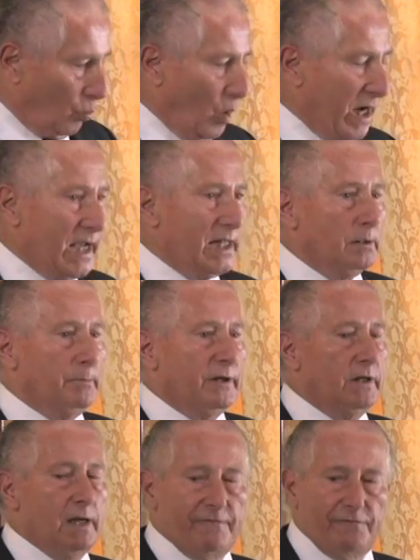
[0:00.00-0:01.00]
Well,
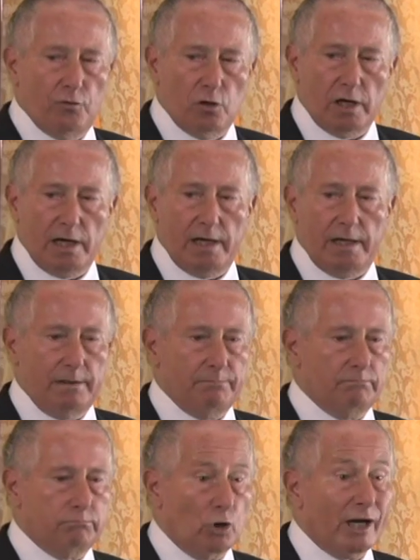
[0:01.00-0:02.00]
before I
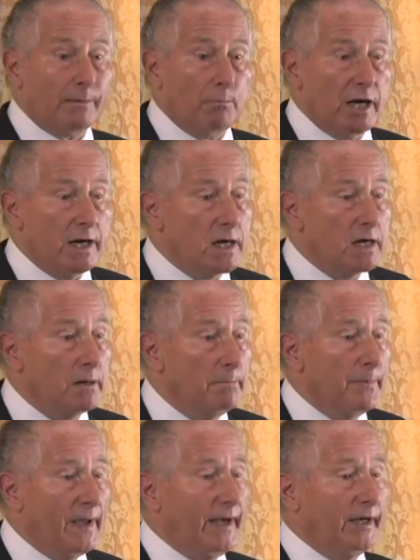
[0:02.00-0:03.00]
break my
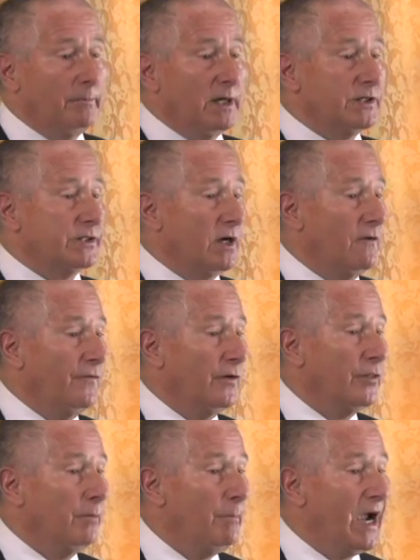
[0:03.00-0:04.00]
arm patting myself
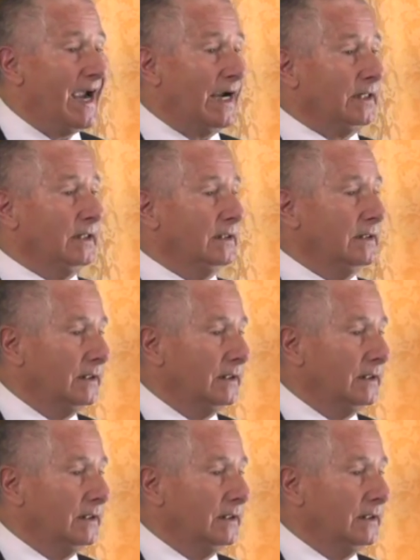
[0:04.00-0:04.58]
on the back,